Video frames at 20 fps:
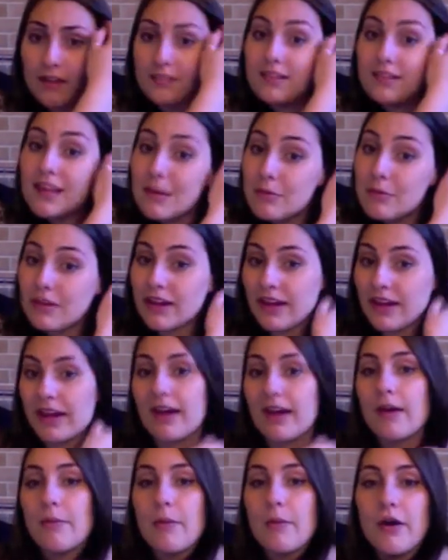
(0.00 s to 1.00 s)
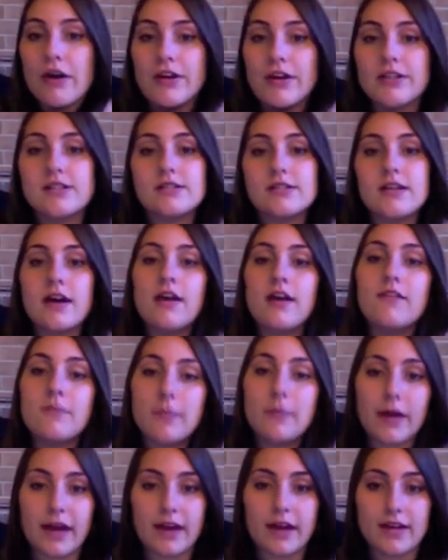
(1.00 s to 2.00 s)
labeling parts of a
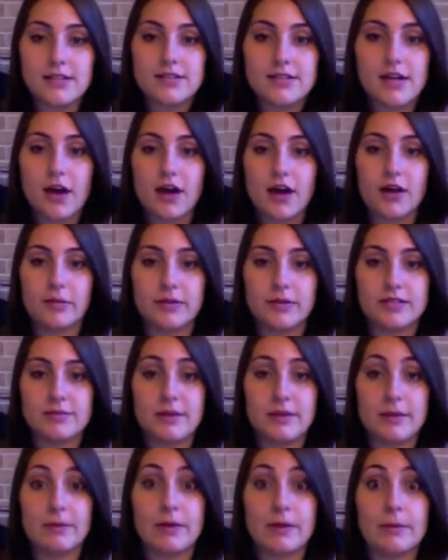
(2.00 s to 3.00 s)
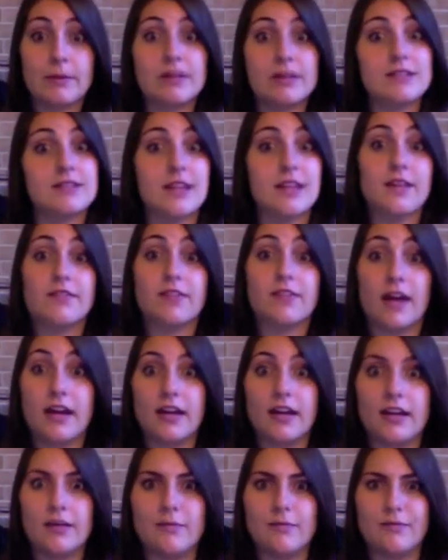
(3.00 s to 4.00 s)
plant on a piece of paper, but instead of
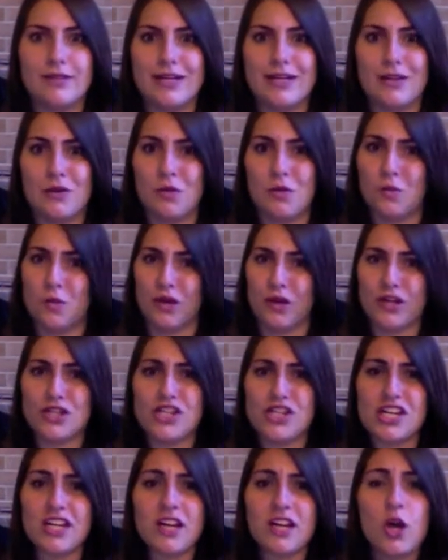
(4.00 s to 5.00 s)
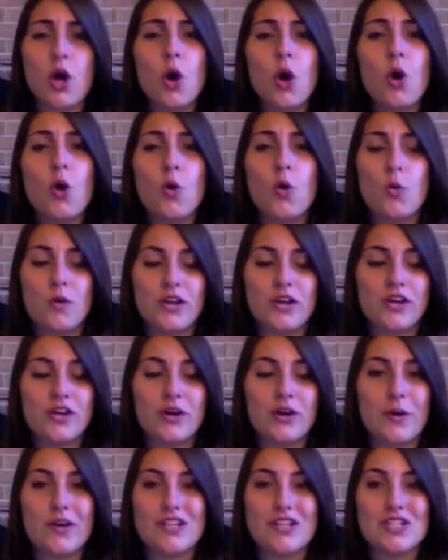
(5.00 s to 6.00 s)
getting a plain old worksheet, we are
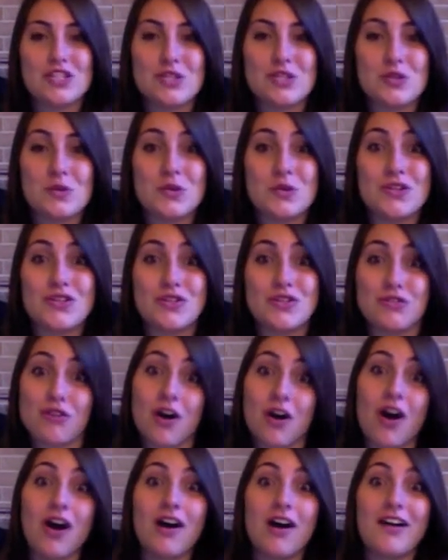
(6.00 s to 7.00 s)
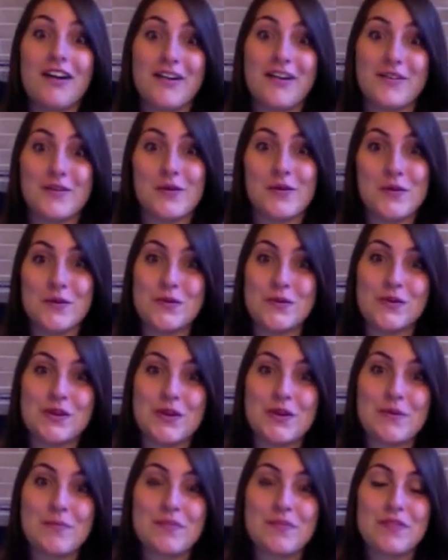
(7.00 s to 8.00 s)
going to draw our
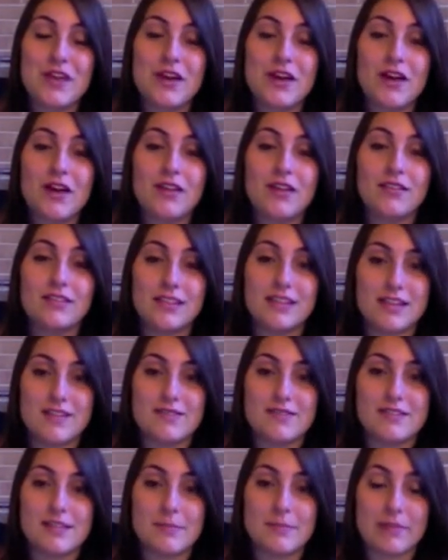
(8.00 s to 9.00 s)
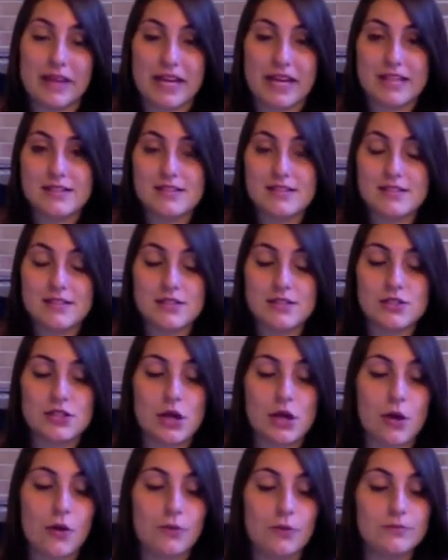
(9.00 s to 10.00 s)
own leaves and plants.
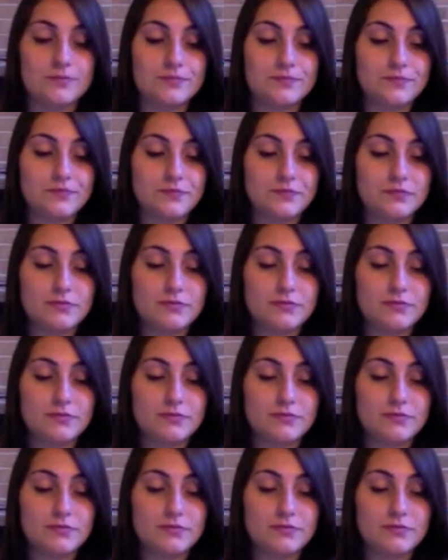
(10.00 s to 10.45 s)
So